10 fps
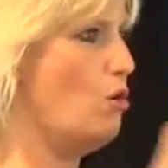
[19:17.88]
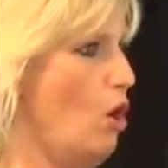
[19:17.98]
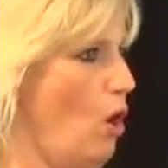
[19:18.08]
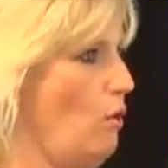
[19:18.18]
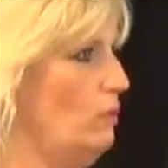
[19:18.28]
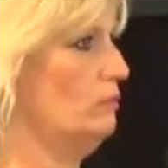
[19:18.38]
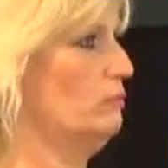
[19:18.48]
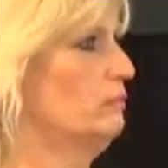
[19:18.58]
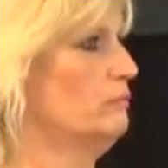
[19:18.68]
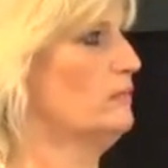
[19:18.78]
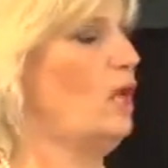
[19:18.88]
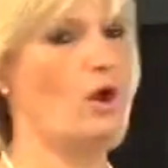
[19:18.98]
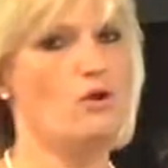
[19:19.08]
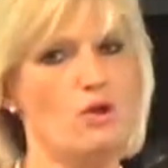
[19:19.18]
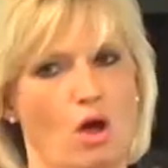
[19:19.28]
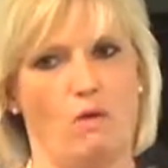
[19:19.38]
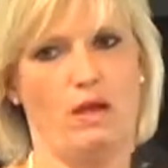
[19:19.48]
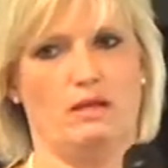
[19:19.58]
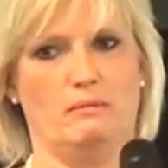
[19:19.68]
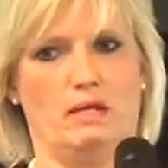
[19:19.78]
no, no,
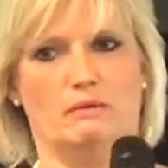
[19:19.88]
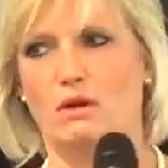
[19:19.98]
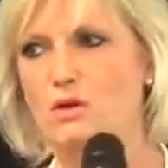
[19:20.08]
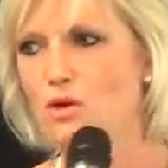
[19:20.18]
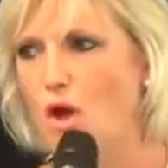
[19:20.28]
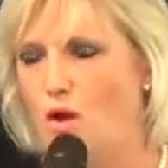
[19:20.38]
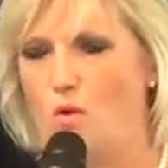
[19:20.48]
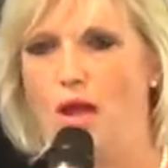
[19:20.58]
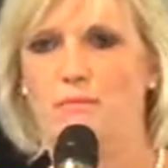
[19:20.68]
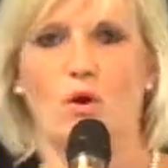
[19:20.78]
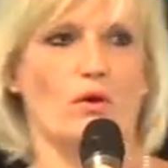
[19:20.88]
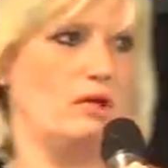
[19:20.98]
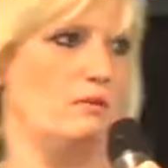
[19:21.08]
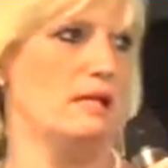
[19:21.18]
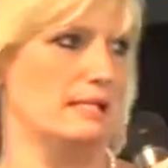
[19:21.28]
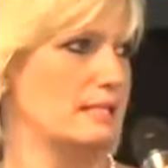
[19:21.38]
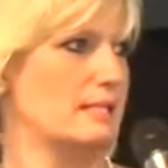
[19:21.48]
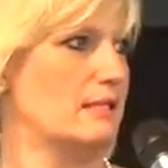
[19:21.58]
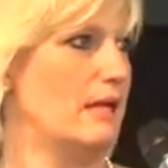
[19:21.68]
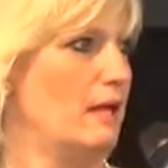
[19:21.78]
enemy, no, I'm not going to listen
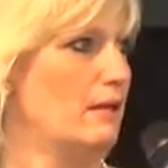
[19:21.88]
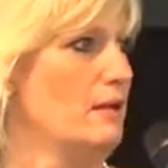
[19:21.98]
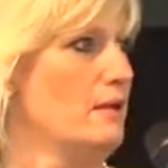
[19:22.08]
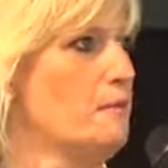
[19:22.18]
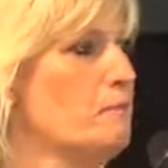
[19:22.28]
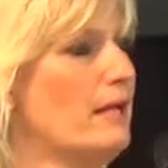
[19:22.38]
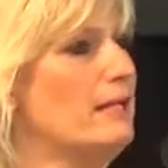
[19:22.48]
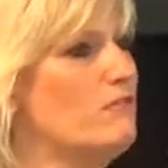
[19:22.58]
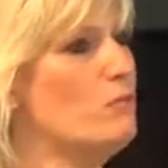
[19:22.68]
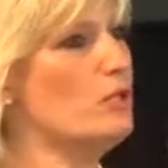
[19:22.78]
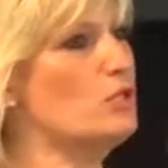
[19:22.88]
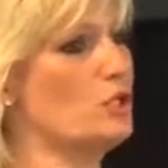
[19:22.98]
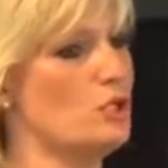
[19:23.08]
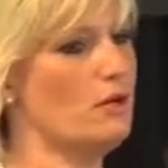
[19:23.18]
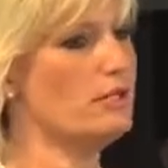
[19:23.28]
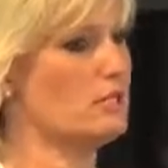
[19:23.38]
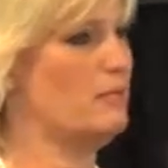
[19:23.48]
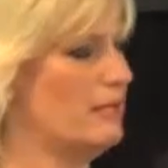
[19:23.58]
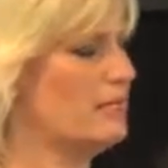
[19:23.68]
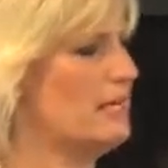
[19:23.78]
to that. And even when Josh asked
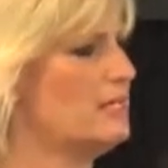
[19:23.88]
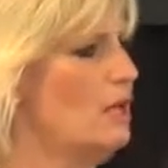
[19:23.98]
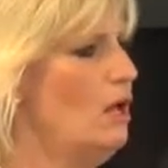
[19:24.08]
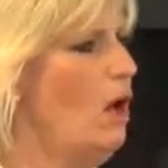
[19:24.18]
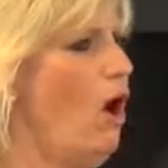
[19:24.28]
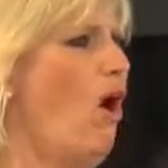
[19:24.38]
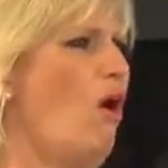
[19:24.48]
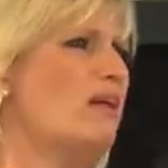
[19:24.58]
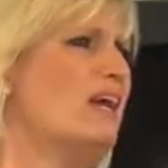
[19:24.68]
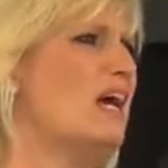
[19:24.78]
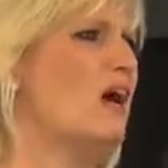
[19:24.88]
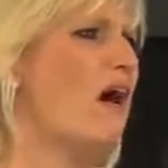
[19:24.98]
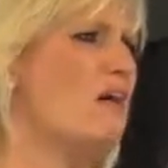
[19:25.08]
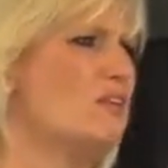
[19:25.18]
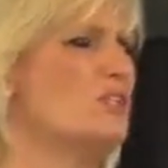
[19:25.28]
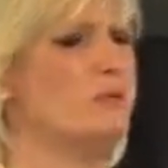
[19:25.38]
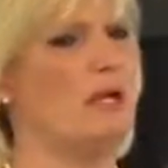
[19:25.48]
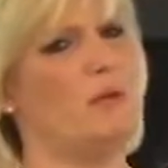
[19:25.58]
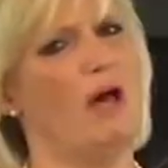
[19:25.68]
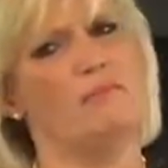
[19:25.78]
me, I said, oh yeah, I'll do
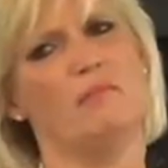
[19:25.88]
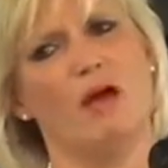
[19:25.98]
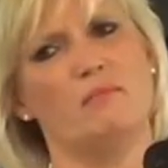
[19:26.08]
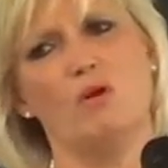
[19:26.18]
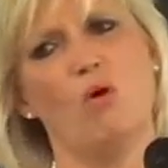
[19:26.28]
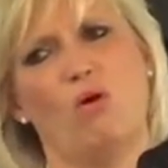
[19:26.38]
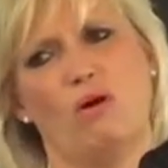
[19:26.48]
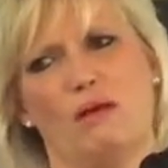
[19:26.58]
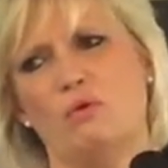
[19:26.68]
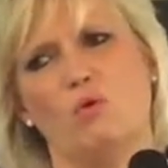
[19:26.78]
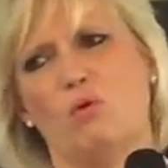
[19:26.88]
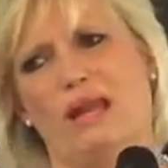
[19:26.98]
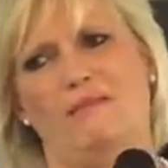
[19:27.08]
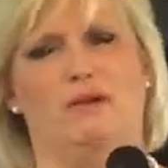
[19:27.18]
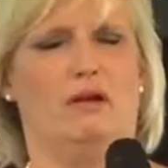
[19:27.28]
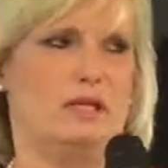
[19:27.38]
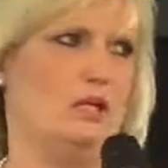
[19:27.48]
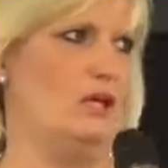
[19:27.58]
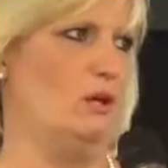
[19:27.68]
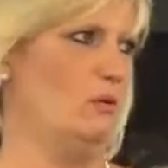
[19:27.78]
it, but I'm not all clever like
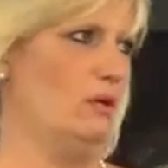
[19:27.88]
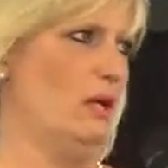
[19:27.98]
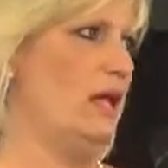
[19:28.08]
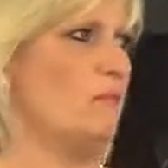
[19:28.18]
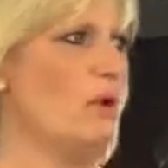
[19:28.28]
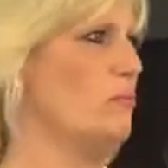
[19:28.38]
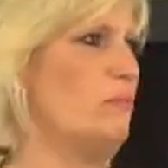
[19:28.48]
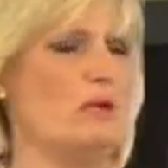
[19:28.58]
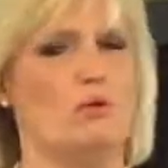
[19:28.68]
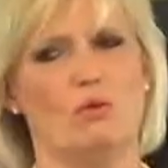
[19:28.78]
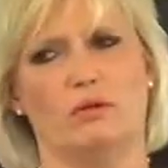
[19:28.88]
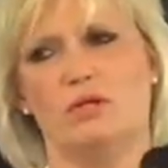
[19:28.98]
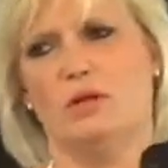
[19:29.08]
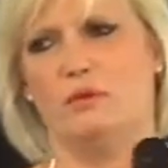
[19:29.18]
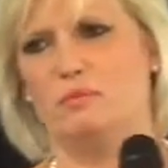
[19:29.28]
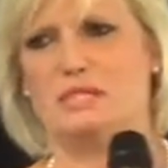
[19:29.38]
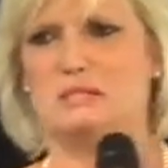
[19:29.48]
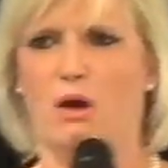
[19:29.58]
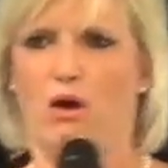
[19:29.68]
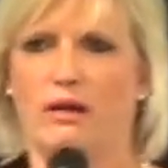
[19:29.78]
you. It won't be all, you know,
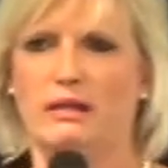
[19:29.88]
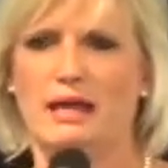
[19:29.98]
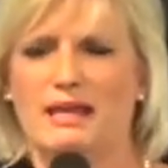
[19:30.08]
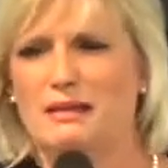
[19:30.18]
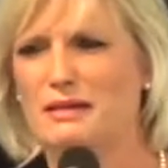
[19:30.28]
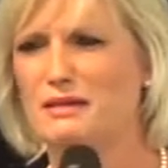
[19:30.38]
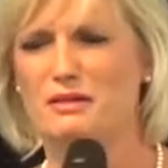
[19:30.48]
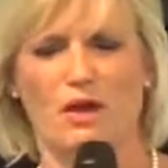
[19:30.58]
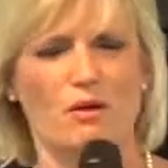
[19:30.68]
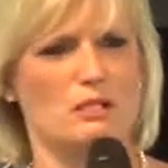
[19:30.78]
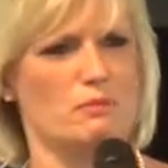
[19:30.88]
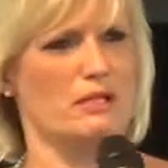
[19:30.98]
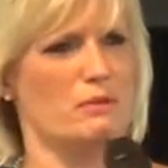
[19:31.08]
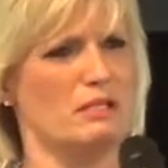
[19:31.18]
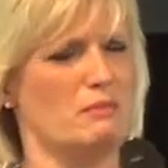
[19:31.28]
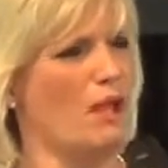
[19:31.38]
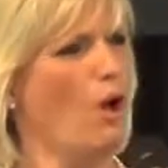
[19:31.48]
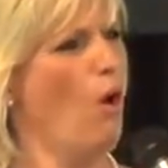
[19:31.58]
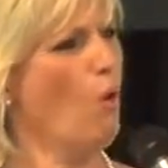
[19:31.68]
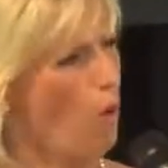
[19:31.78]
smart. And the Holy Spirit went to me,
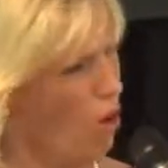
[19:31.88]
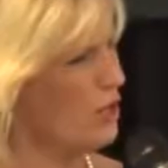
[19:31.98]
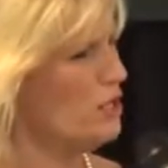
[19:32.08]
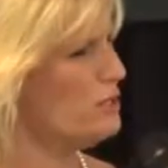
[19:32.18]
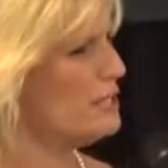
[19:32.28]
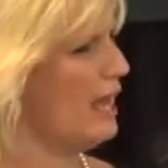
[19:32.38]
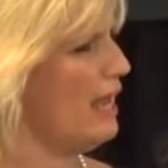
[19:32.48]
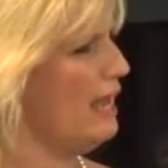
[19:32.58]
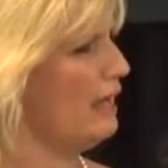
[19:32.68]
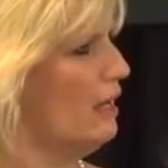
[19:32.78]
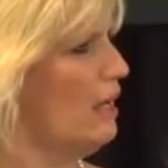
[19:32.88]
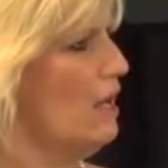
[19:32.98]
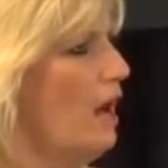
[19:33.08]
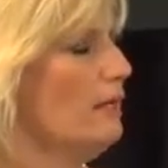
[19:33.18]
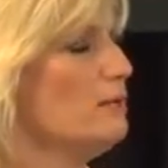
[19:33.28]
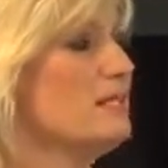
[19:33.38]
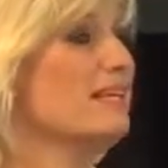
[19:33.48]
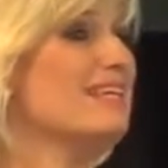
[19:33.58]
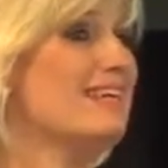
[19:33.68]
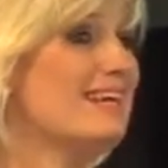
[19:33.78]
what are you saying? And I was
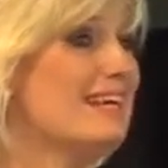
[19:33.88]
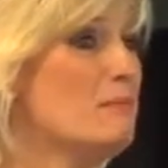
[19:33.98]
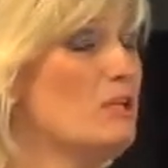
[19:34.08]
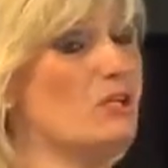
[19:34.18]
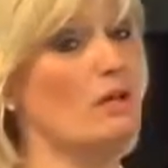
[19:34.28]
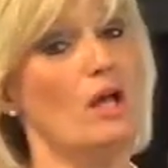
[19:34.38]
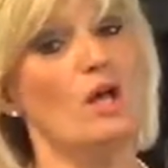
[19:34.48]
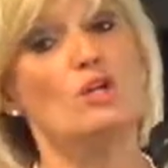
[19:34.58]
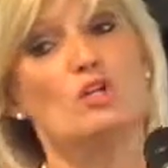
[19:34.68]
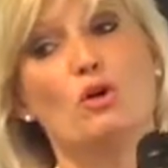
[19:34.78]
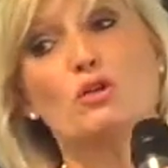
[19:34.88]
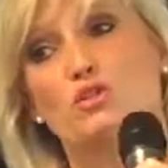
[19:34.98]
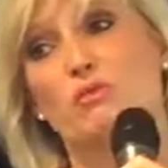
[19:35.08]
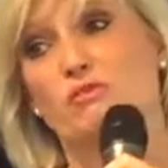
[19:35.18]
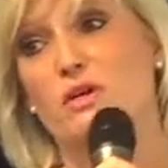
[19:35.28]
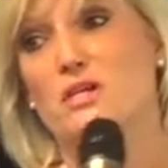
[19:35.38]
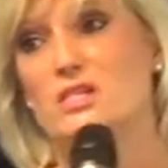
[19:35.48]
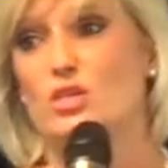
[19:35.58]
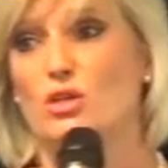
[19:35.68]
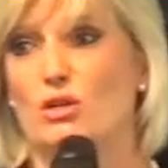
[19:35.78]
like, yeah, but you know, Josh refers
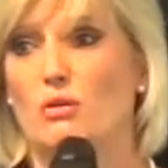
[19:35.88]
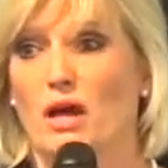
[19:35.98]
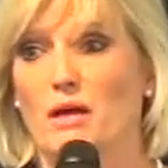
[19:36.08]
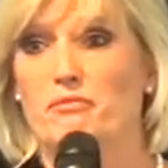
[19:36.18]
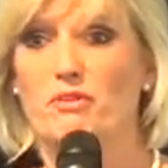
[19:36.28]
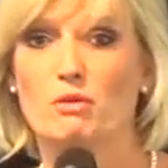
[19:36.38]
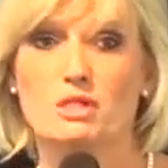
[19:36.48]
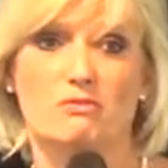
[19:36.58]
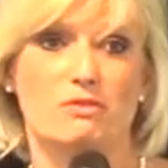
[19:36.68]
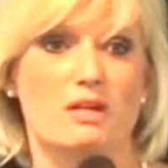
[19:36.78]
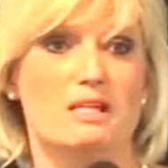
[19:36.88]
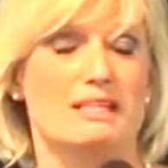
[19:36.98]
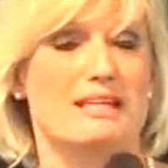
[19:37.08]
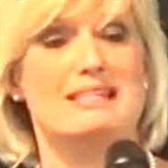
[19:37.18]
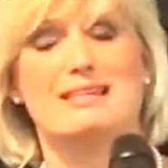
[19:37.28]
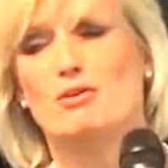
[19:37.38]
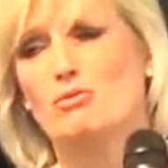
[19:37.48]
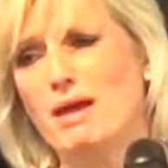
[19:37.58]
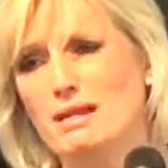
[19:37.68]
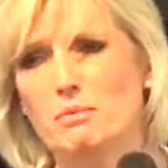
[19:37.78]
to philosophers and he's
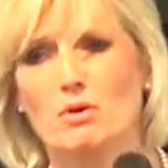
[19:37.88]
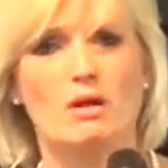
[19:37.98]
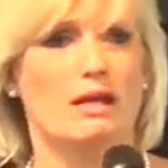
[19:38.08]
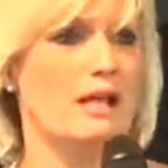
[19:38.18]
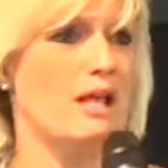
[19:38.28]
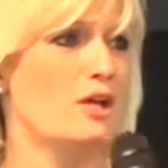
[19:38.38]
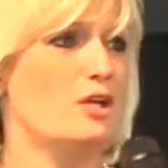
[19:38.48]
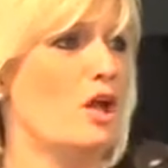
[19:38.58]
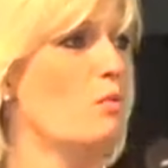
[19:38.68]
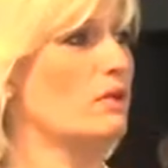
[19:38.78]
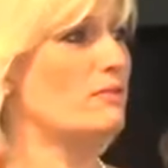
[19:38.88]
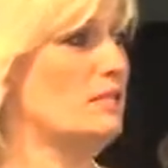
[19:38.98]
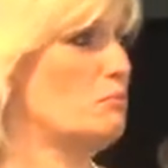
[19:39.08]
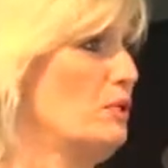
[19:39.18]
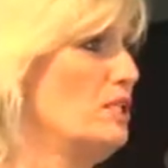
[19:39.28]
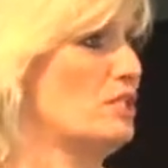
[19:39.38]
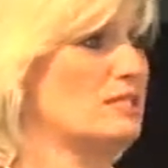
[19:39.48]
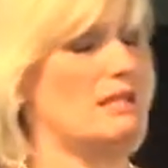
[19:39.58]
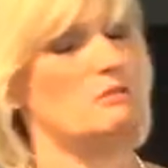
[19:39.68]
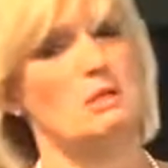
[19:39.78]
incredible. And you know, one of his preachers
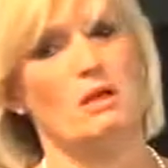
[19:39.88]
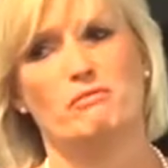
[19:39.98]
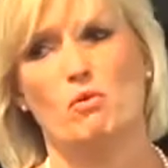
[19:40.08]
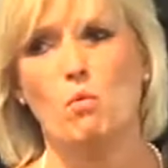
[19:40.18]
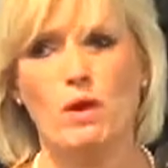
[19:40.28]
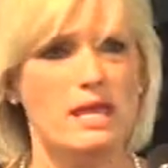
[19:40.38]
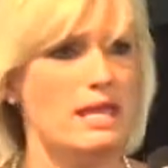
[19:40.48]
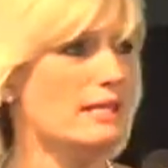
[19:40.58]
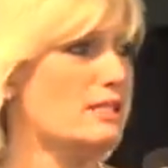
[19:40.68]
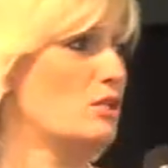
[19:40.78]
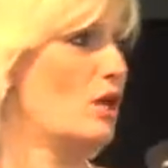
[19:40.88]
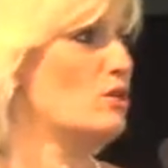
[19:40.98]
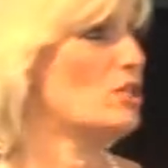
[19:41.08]
keeps me going for weeks, you know,